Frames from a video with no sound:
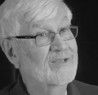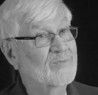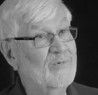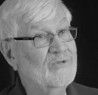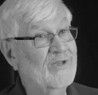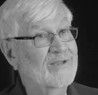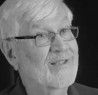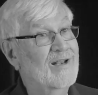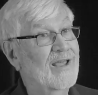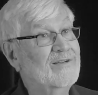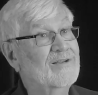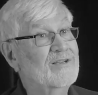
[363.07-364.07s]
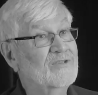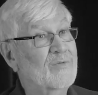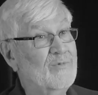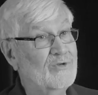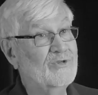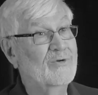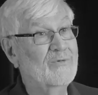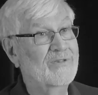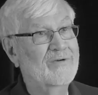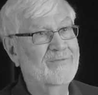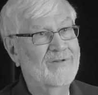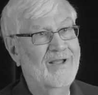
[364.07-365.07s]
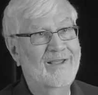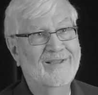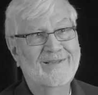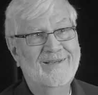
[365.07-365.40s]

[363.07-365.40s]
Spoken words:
this music, and they like to listen to music while they're flying.